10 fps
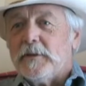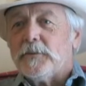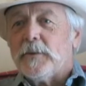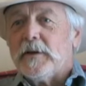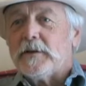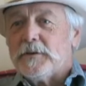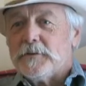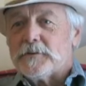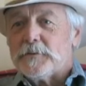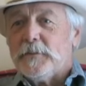the way it
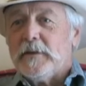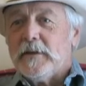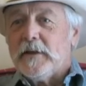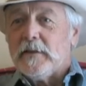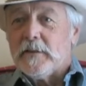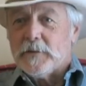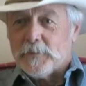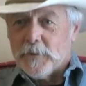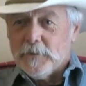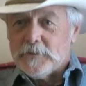used to be and then
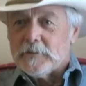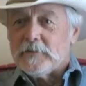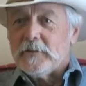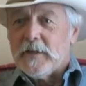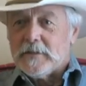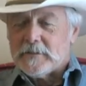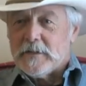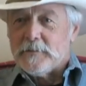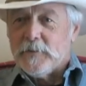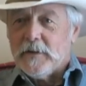approach it that
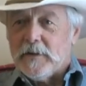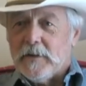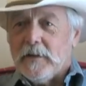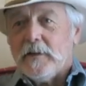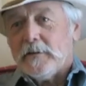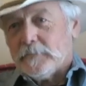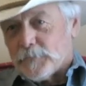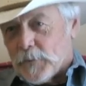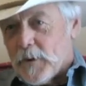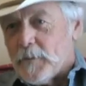same way,
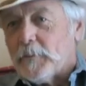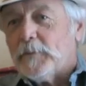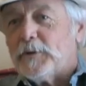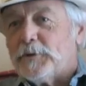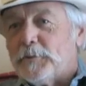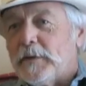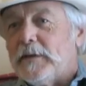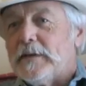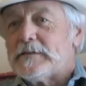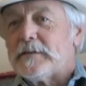probably you'll be
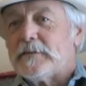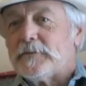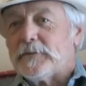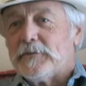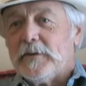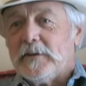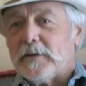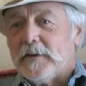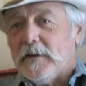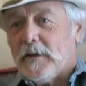destined for
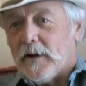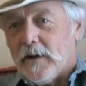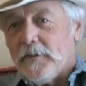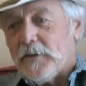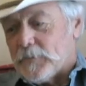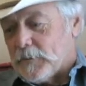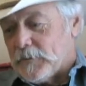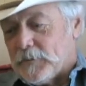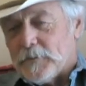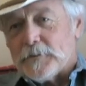failure. I think what
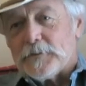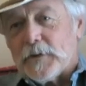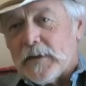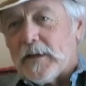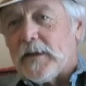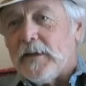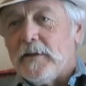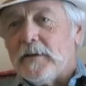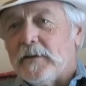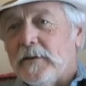you do is you get ahead